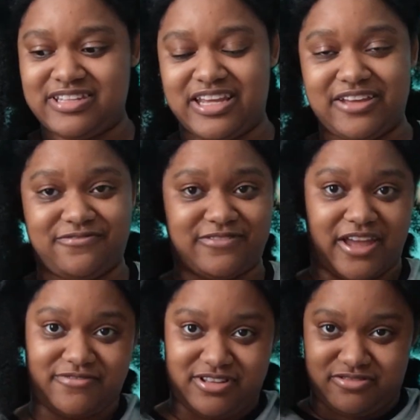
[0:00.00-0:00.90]
If
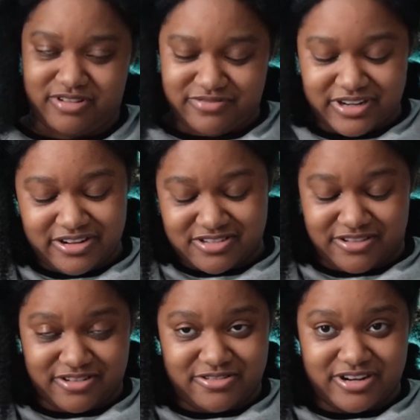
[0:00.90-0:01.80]
every 3 videos I
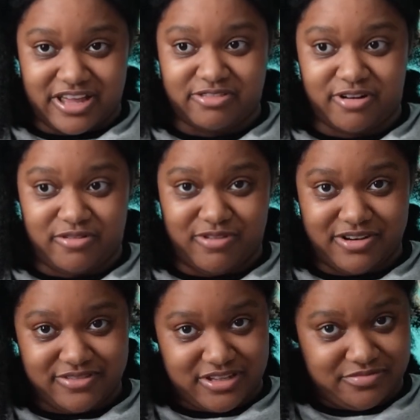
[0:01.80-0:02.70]
record, I throw out one
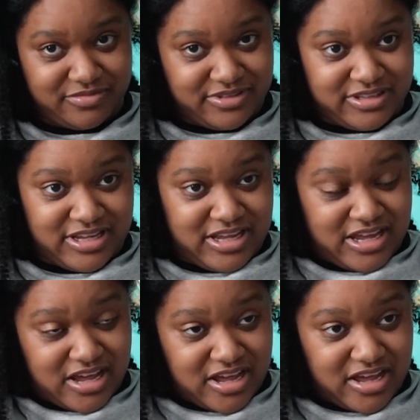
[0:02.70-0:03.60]
of them,
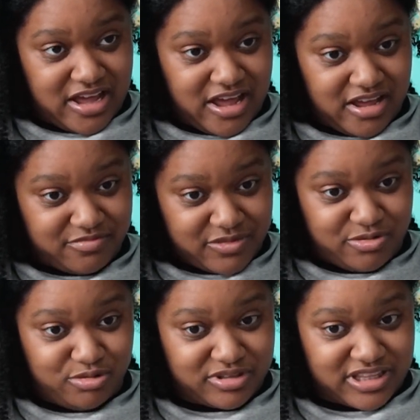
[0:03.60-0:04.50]
I'm
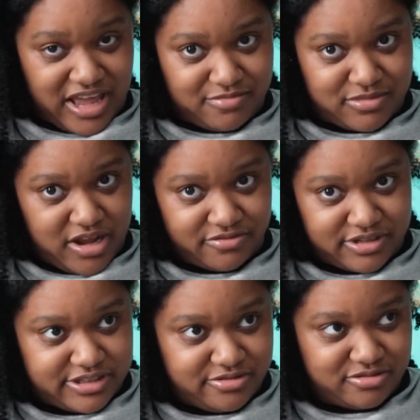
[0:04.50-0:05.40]
cool with that. I'm not
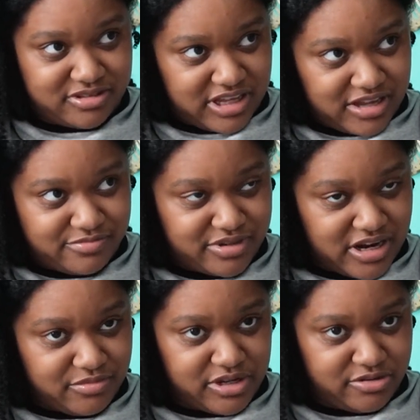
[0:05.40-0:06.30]
really cool with that, but
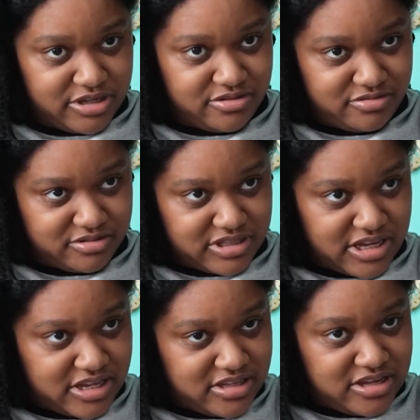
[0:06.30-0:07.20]
I'm low-key cool with
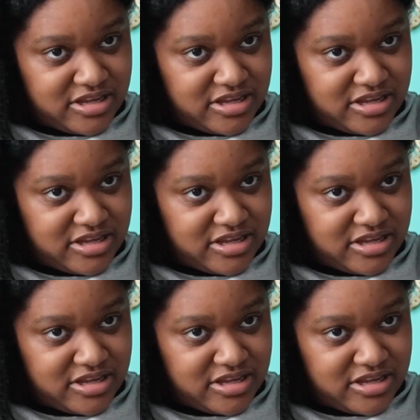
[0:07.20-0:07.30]
that.